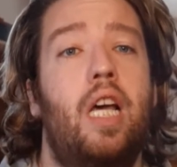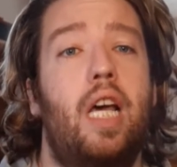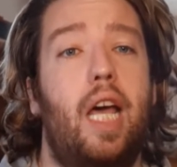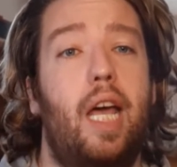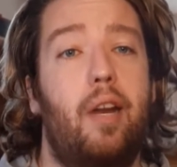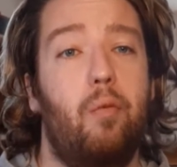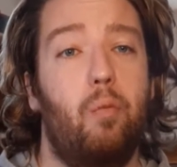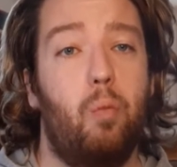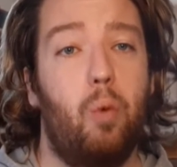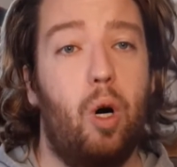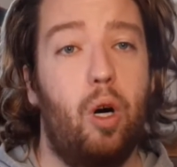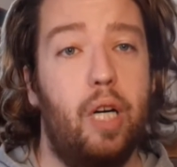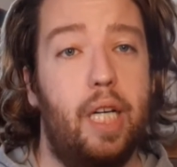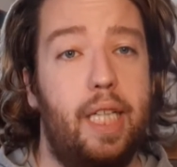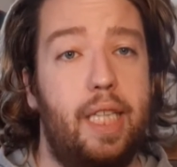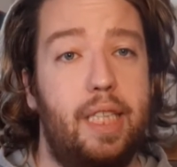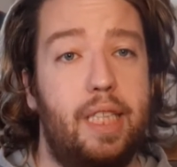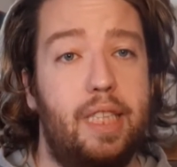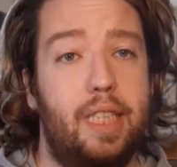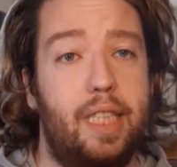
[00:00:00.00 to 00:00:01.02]
and
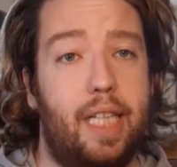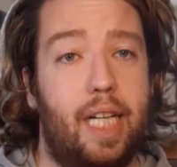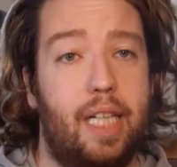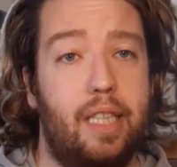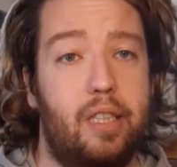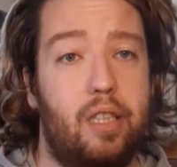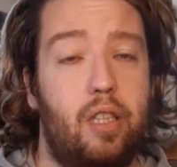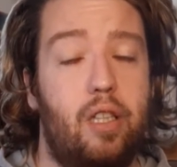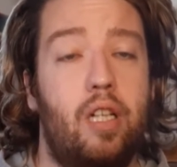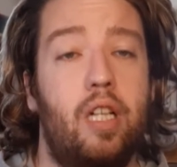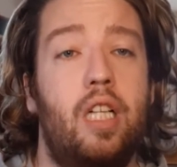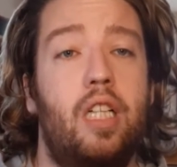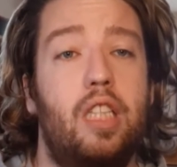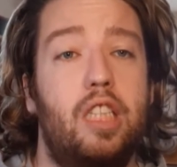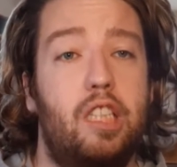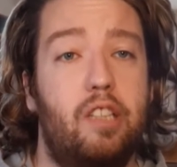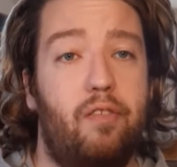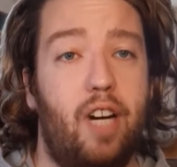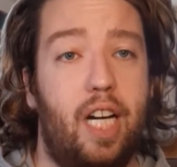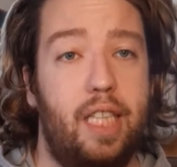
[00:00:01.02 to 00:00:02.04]
working together
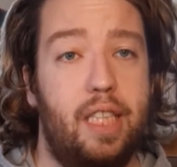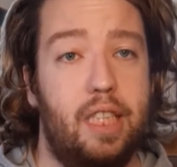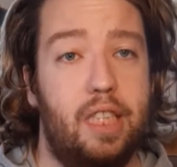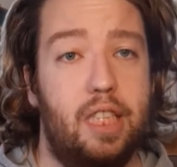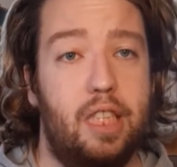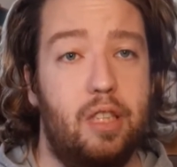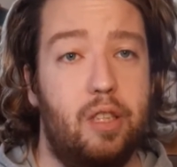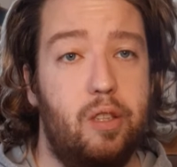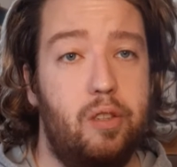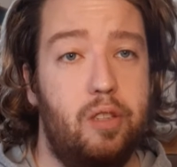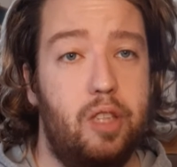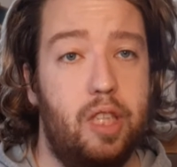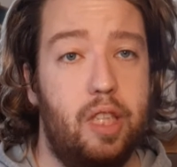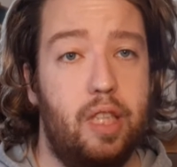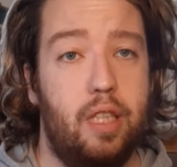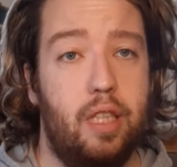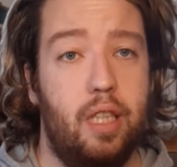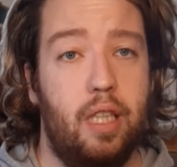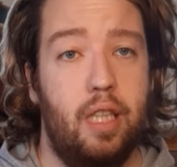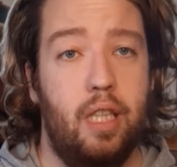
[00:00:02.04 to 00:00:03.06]
to find a solution.